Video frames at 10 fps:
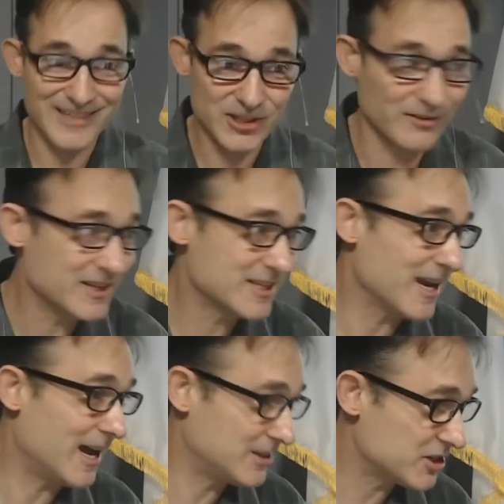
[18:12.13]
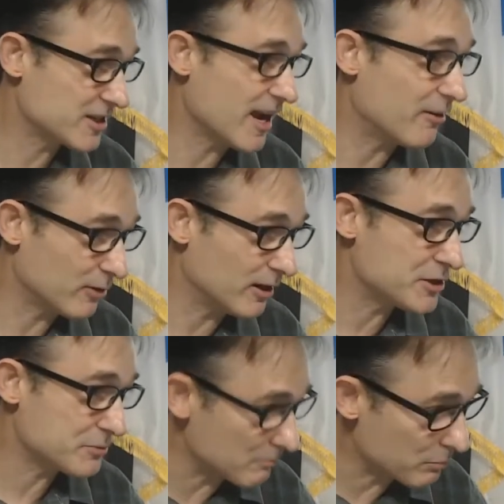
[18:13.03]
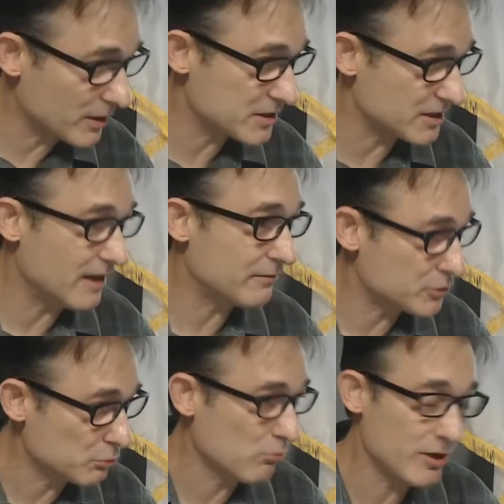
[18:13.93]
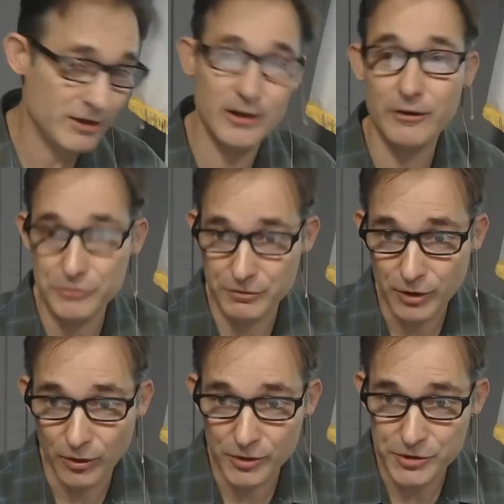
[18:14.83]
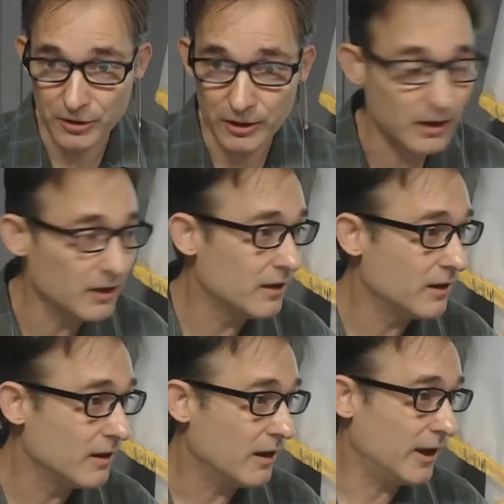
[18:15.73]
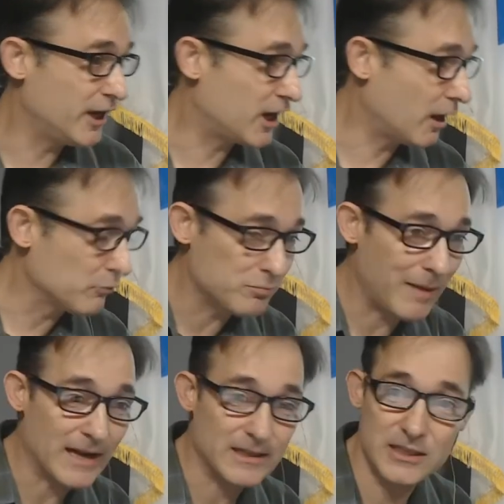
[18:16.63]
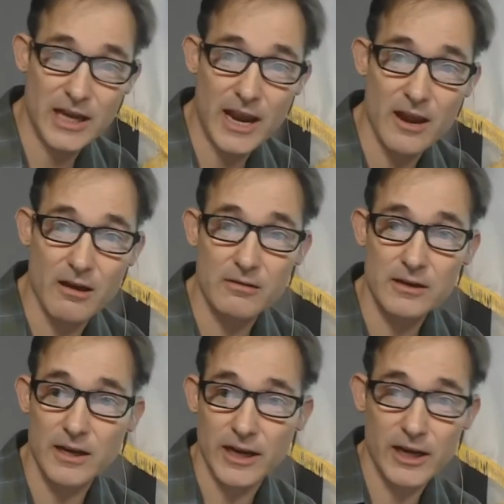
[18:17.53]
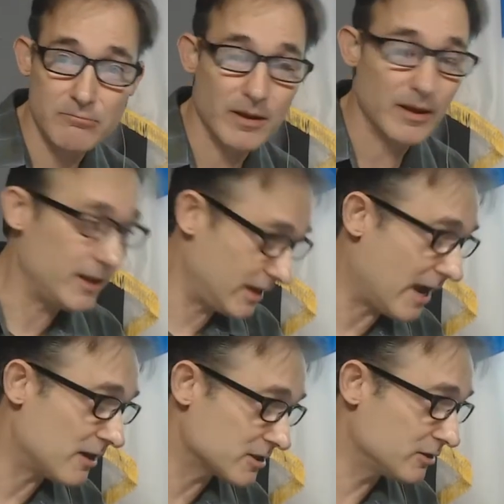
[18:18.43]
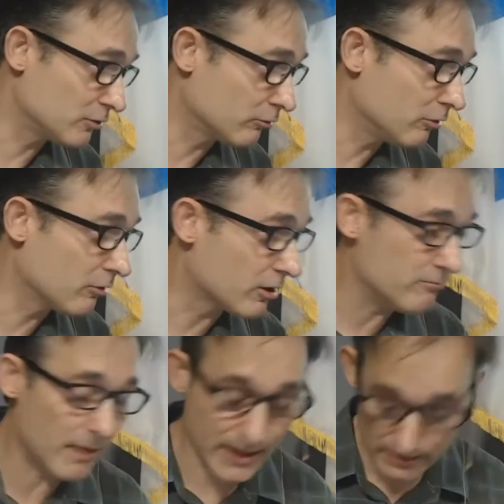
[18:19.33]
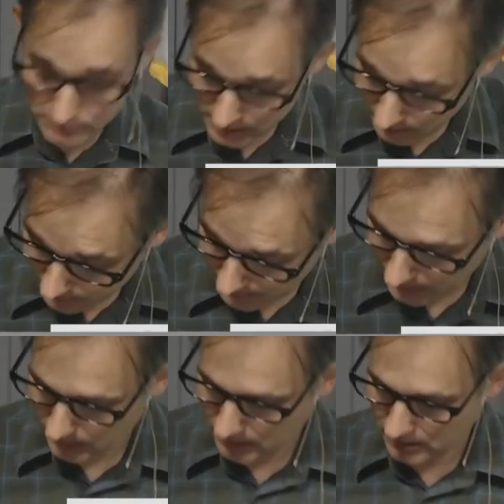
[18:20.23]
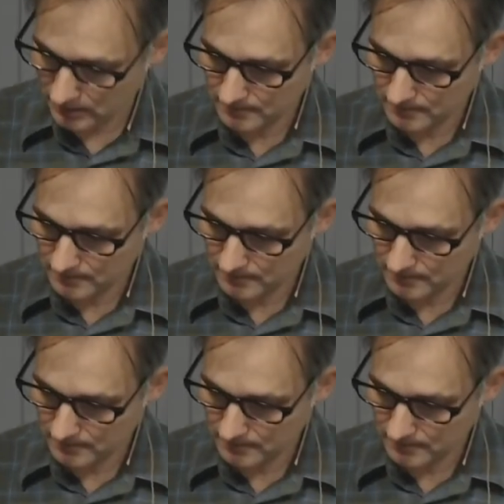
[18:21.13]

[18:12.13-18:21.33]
So this guy just got released from prison after 20 years of torture. He comes back to town. He ousted the ruler and made himself king.